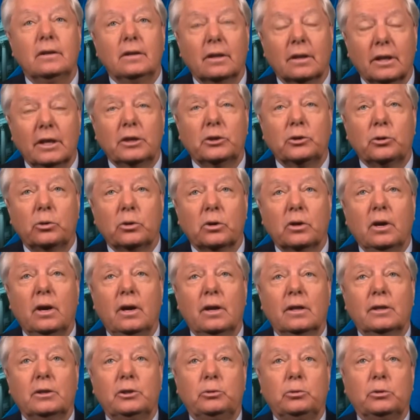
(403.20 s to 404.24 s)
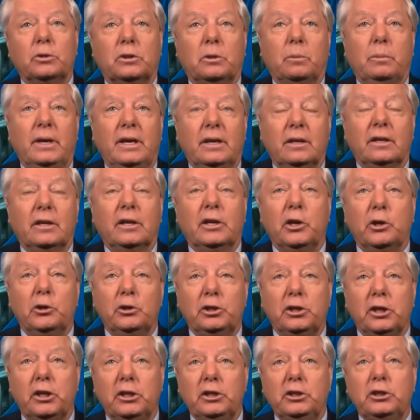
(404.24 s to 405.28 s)
The Electoral College was about
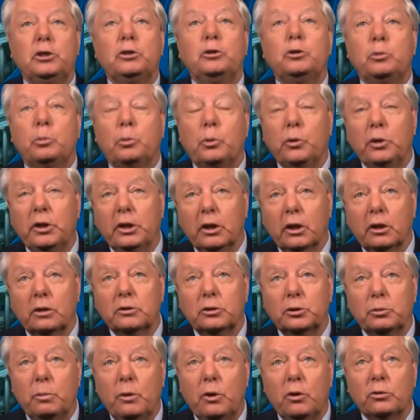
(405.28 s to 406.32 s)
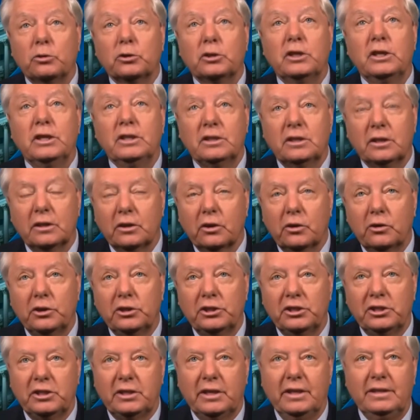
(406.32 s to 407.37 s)
negotiations between small states and
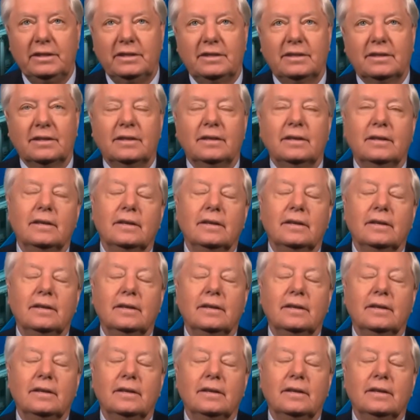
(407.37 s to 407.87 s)
large states.